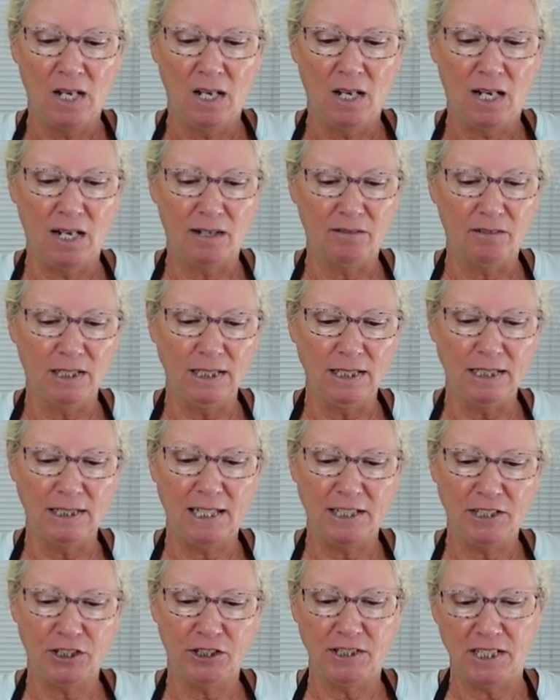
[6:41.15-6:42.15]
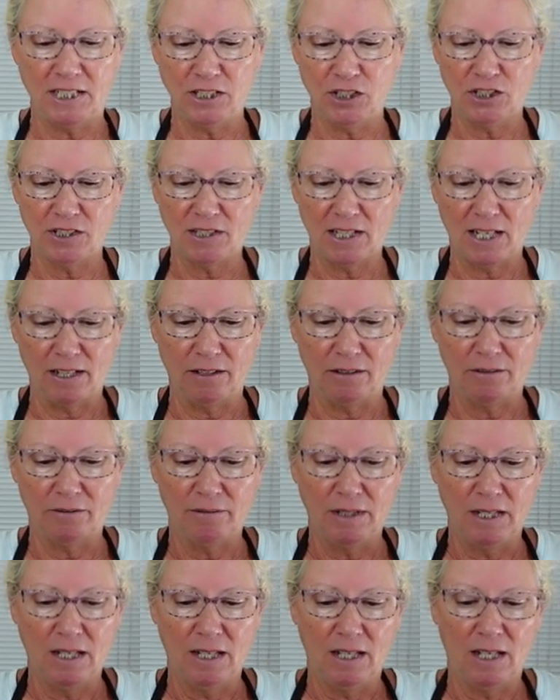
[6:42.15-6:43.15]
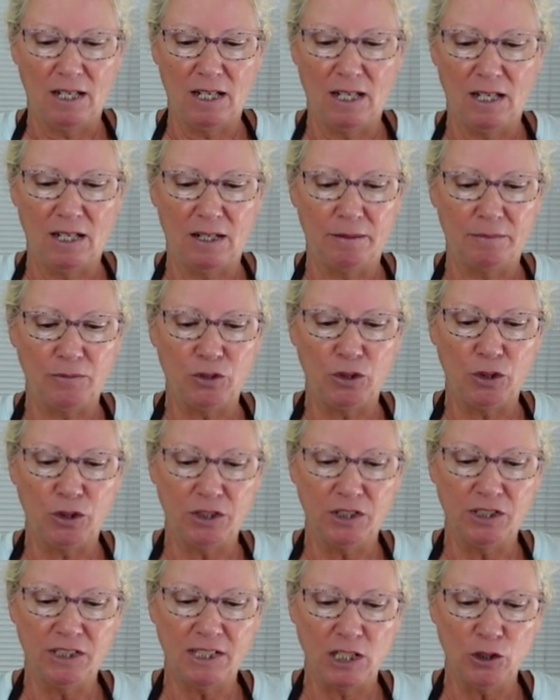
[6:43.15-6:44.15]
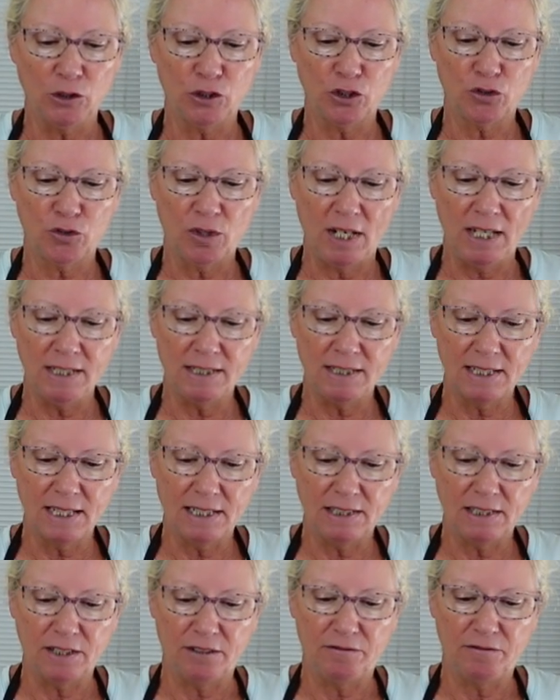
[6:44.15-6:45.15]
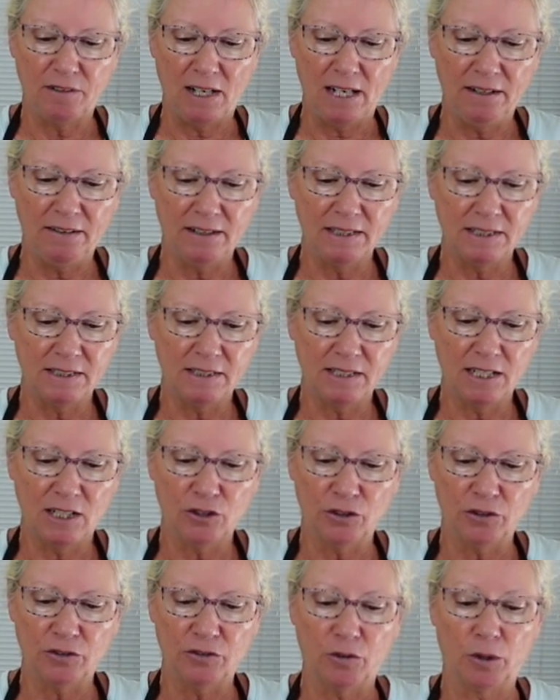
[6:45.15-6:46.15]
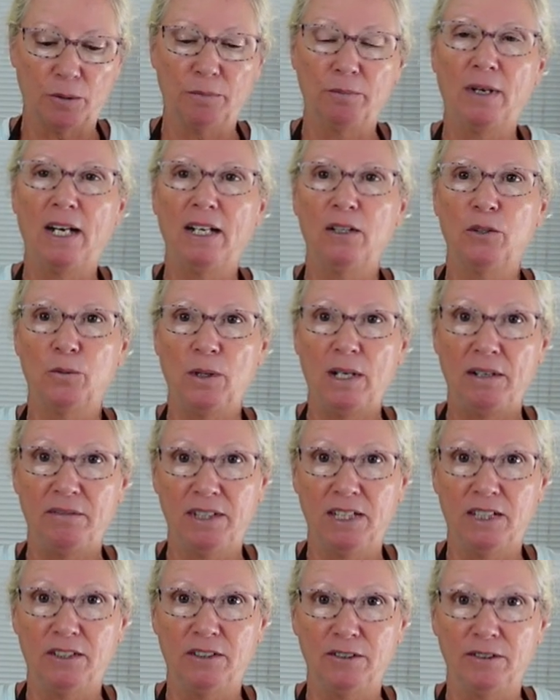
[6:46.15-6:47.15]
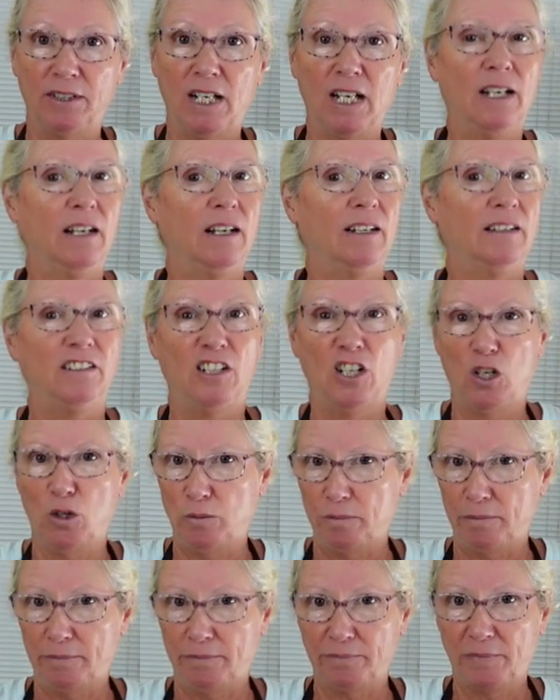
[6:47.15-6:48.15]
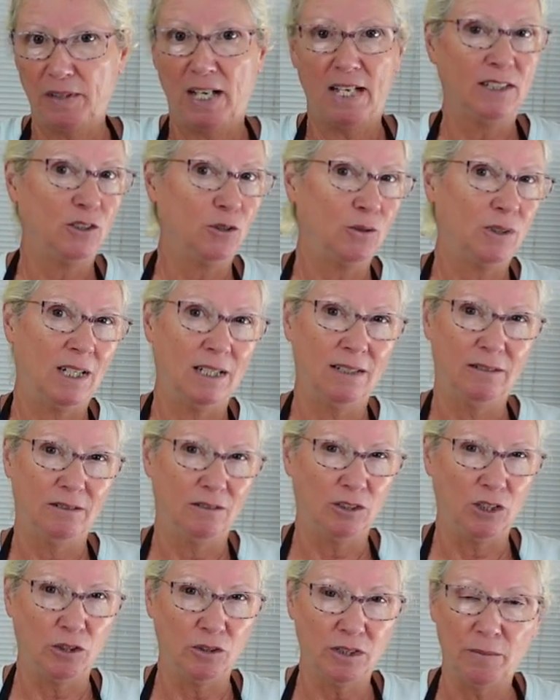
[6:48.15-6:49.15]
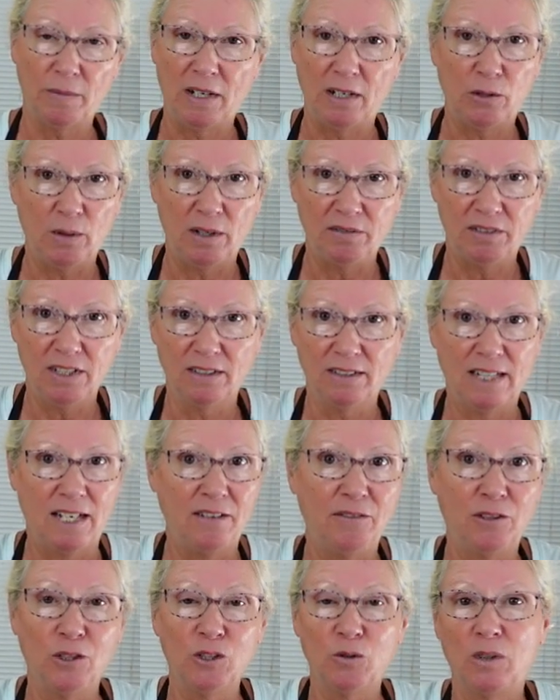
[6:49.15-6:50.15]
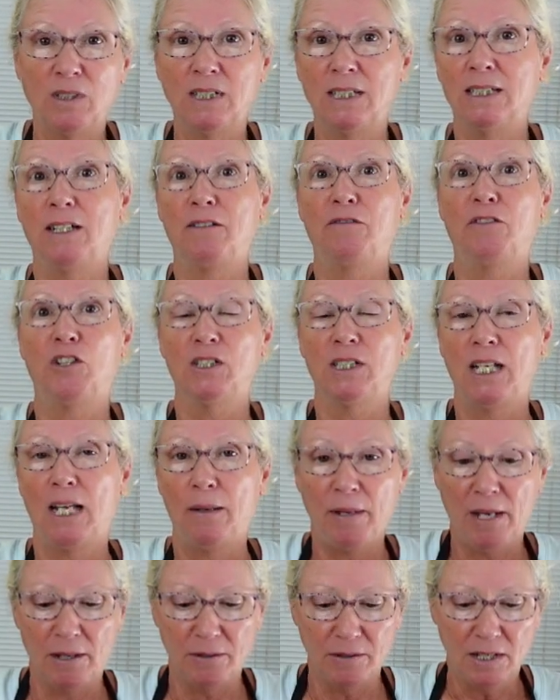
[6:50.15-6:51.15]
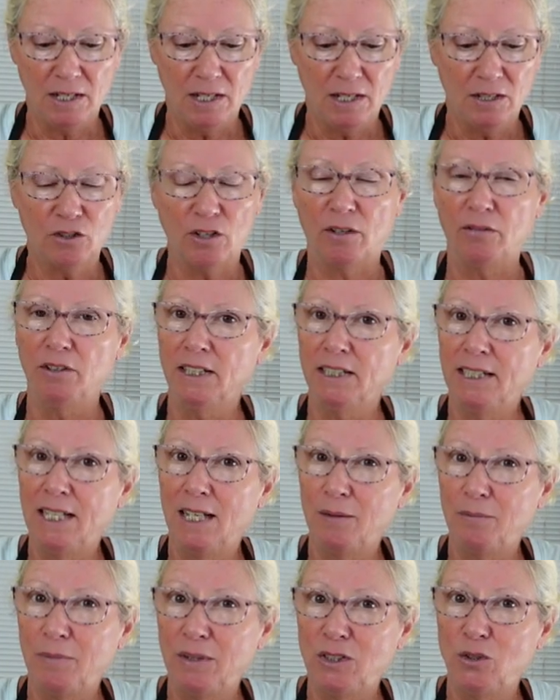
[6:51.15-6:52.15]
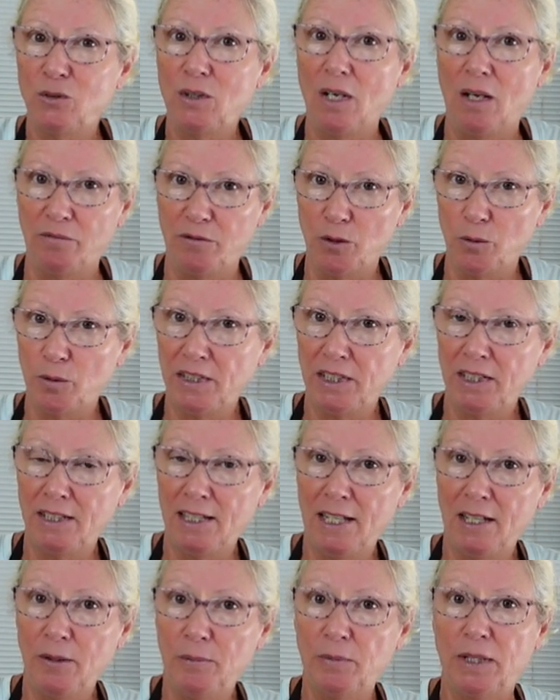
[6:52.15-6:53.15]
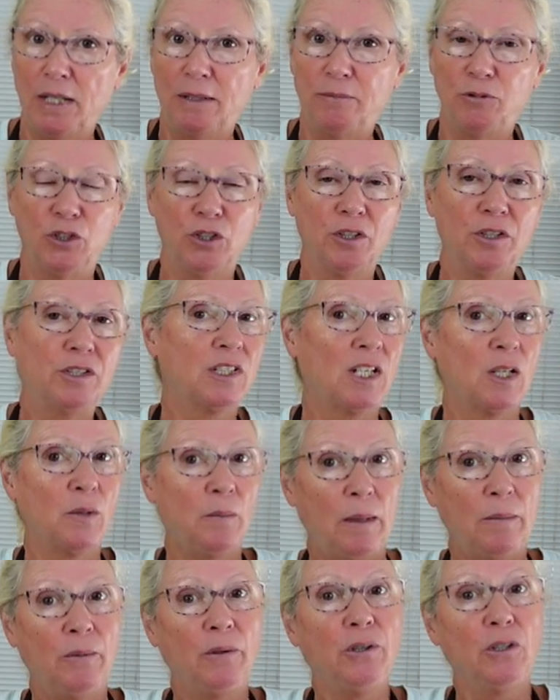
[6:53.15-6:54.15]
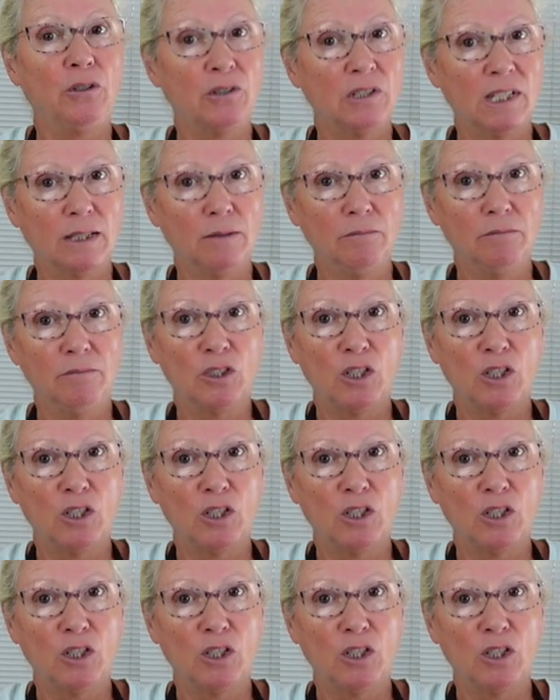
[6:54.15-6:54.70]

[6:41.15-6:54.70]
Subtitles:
I really like your teaching style. Do your schedules translate the firing schedules for microwave kiln? No, I do not use a microwave kiln. Haven't used one since they first came out, so I really can't be too helpful with you there, but I'm sure there's other people using them.